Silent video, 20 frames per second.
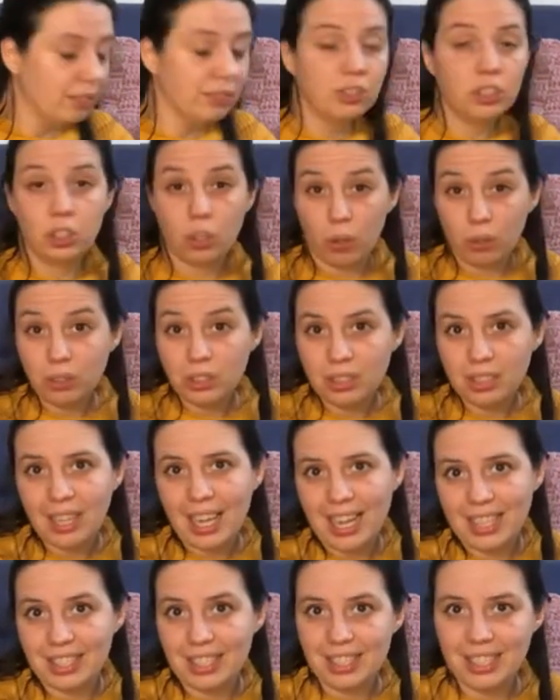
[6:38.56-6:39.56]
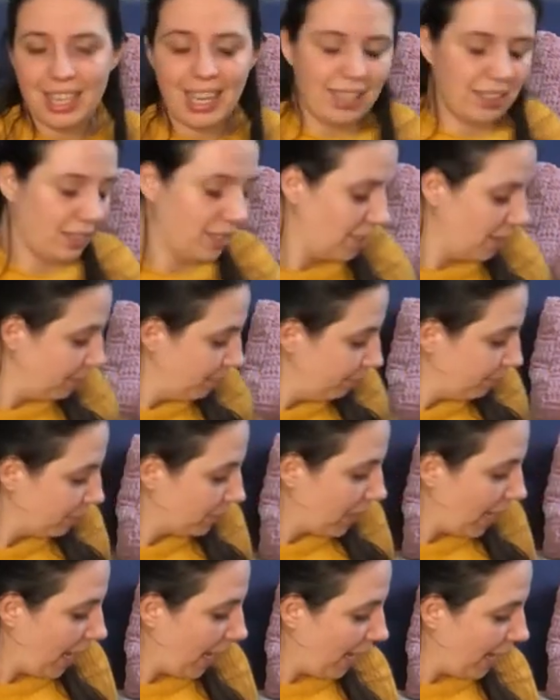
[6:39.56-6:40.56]
sold as a set,
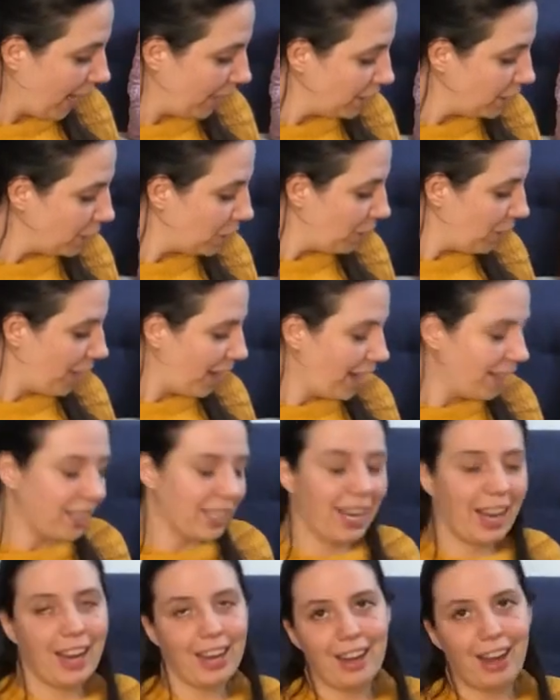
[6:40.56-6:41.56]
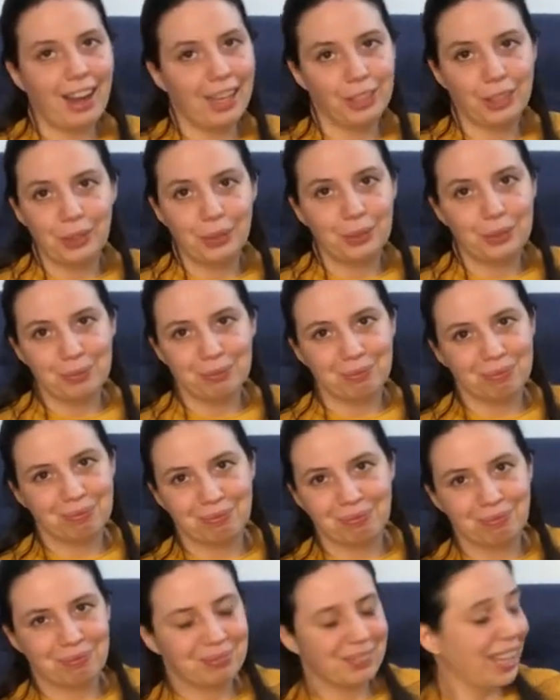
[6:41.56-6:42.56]
and I saw that and I knew
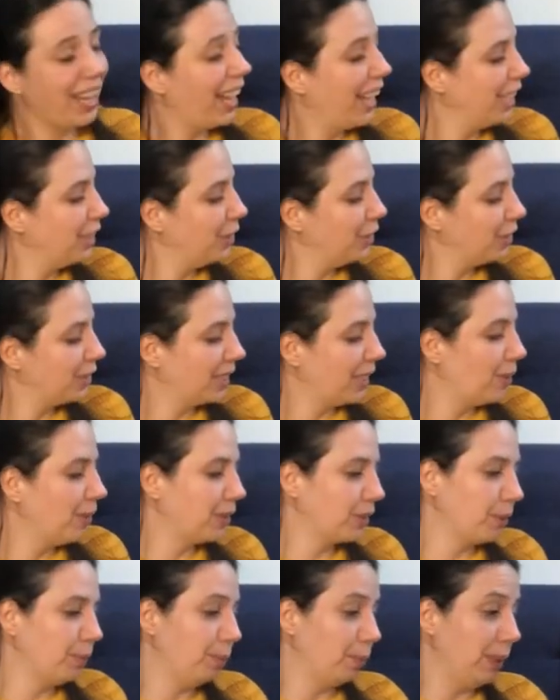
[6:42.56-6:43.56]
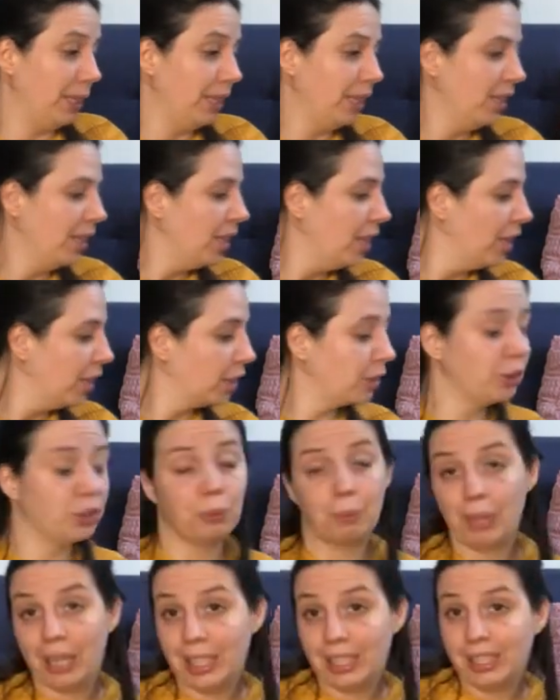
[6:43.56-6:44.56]
because I was
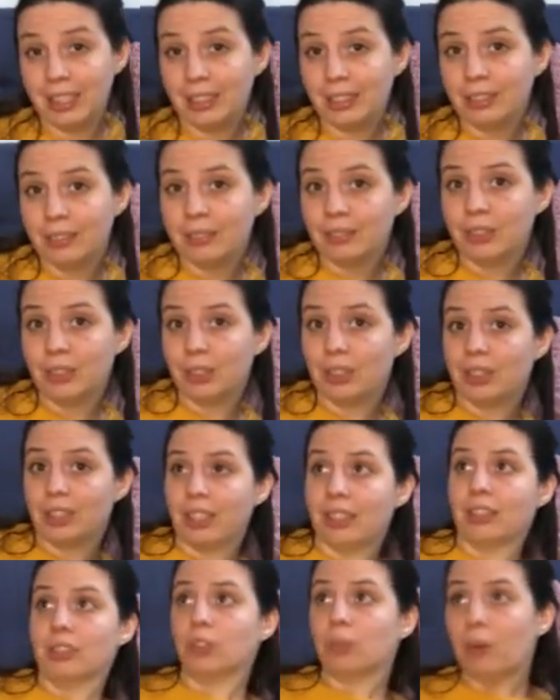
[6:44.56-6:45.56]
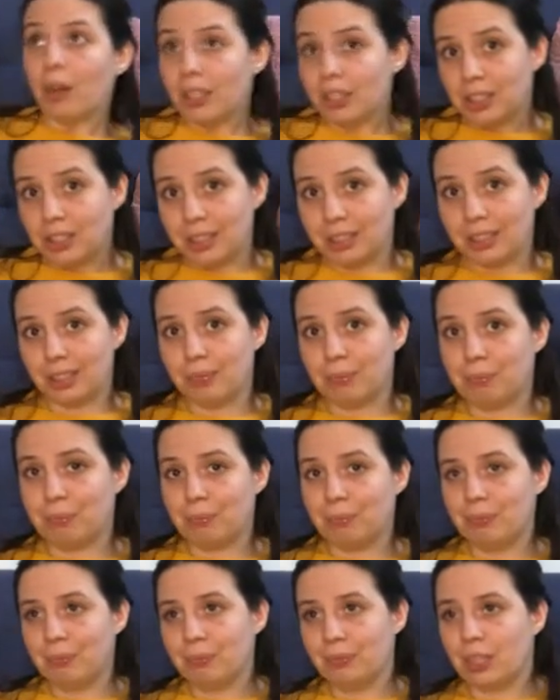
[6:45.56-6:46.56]
contemplating using scraps,
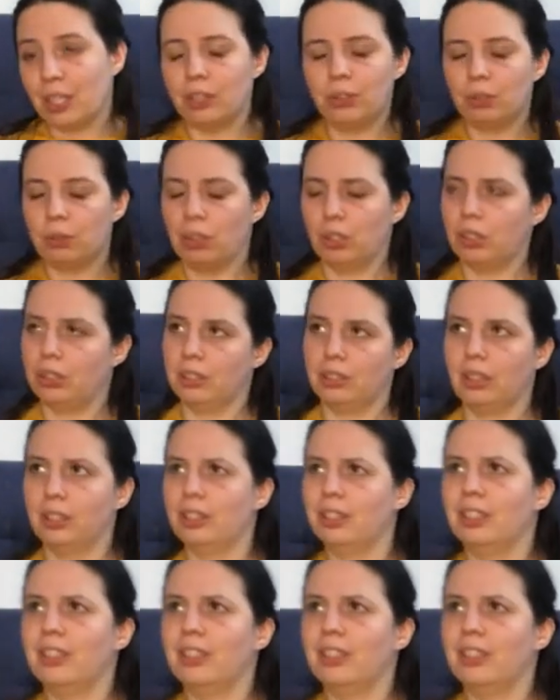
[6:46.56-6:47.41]
but